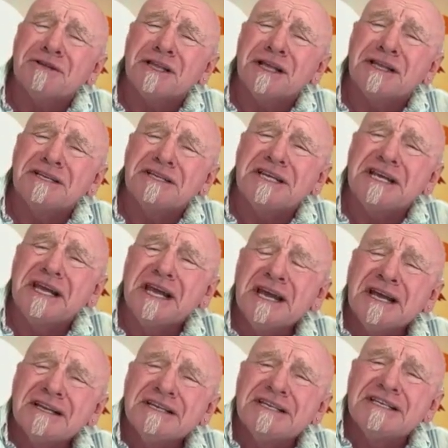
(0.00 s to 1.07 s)
to the
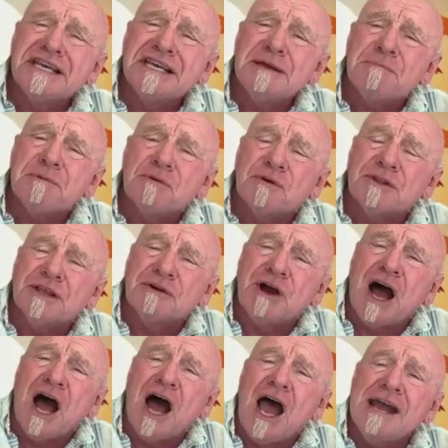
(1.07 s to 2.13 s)
deep or
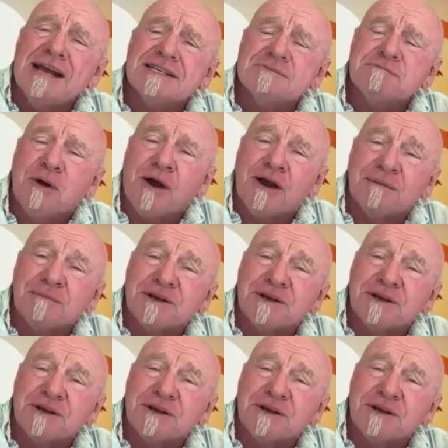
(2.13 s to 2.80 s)
the highest part.